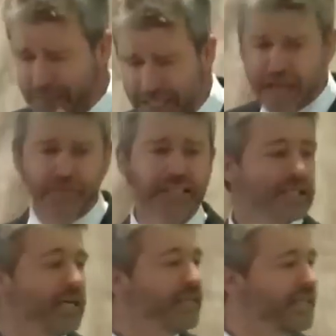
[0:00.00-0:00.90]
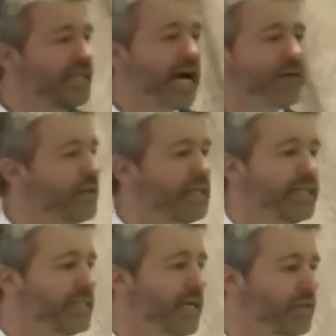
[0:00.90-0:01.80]
to believe it that now they
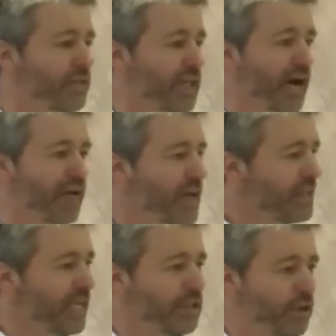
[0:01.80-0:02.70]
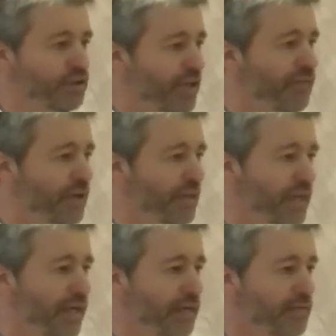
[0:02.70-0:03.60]
lay down their life, they lose
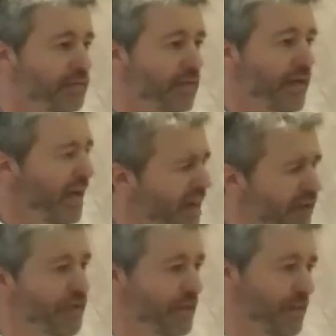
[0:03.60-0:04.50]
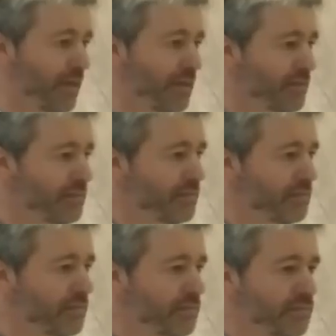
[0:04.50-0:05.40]
everything. Everything.
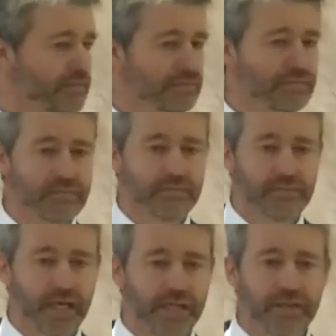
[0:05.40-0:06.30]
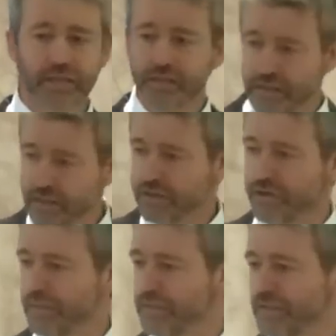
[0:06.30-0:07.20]
And they're considered
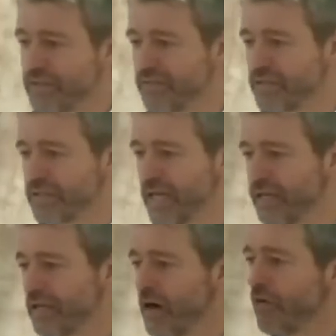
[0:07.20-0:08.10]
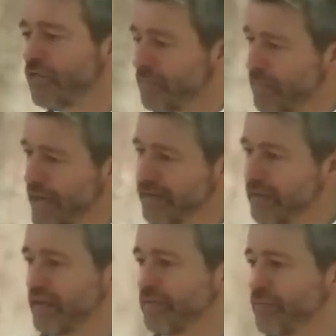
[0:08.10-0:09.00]
criminals of the state over a man
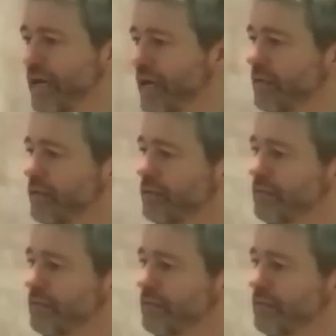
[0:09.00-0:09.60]
they never met.